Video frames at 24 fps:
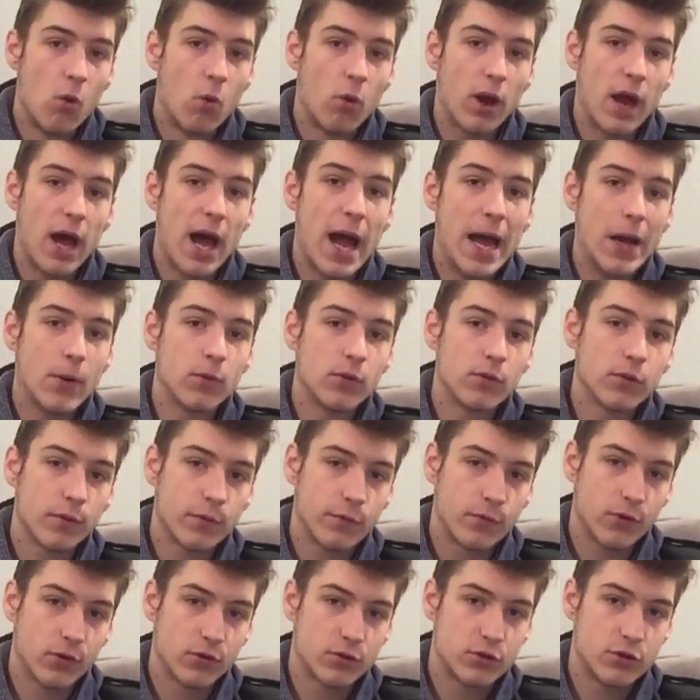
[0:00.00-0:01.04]
what I would
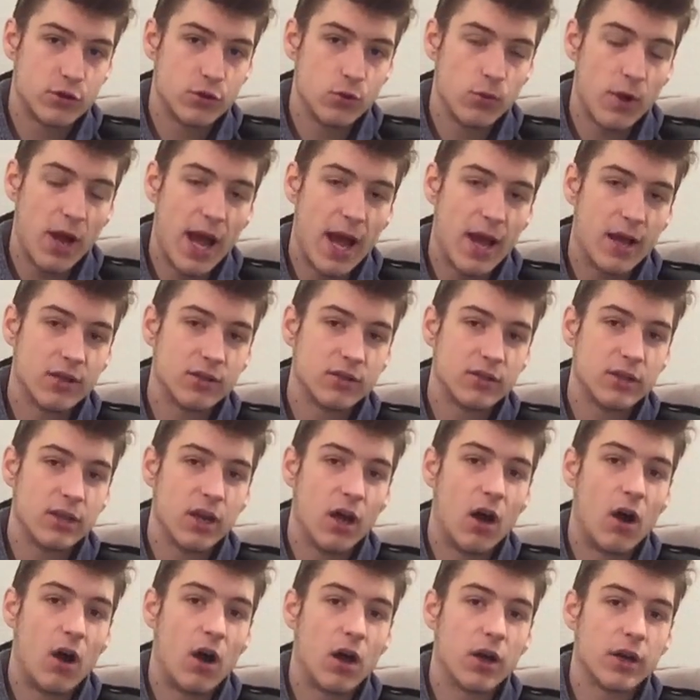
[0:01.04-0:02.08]
refer to as
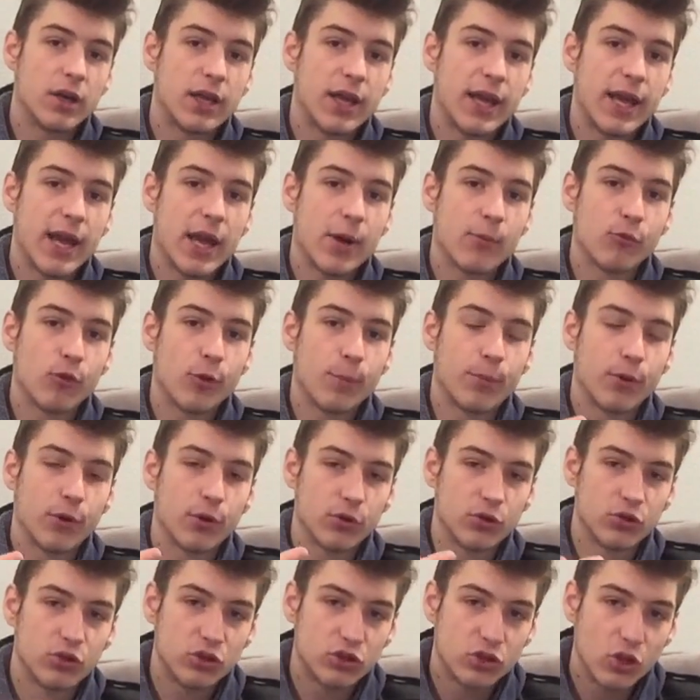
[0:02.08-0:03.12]
an on-camera
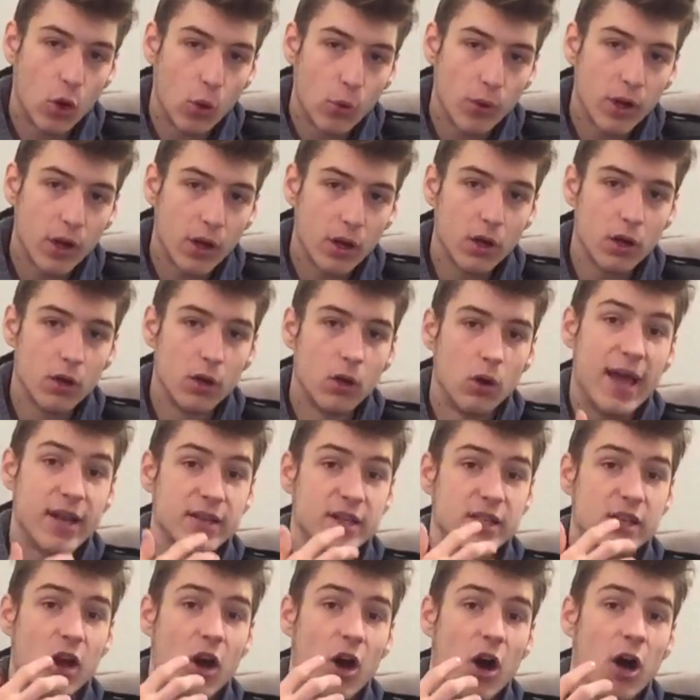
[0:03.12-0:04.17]
persona
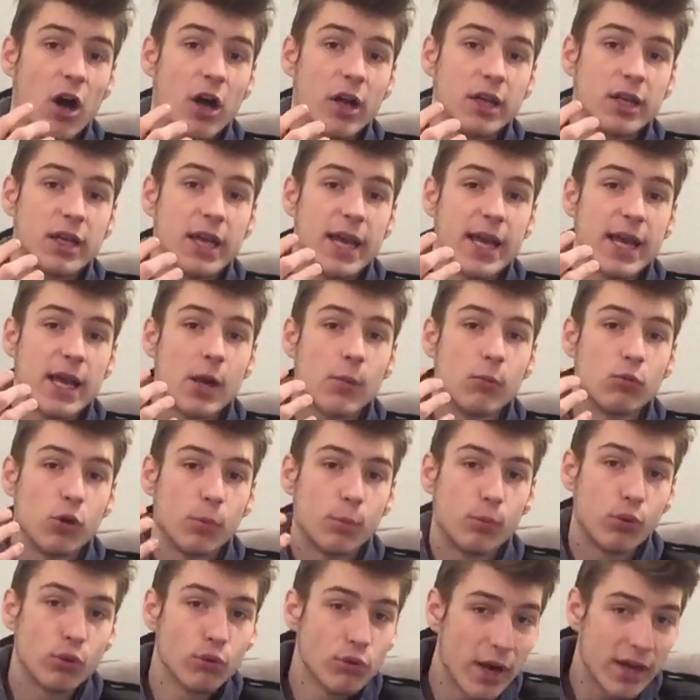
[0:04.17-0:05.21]
and an
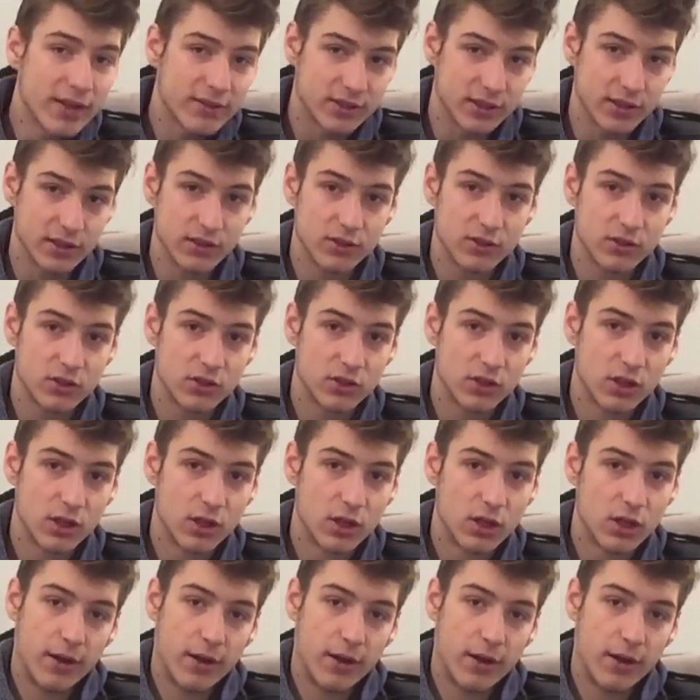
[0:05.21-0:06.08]
on-camera presence.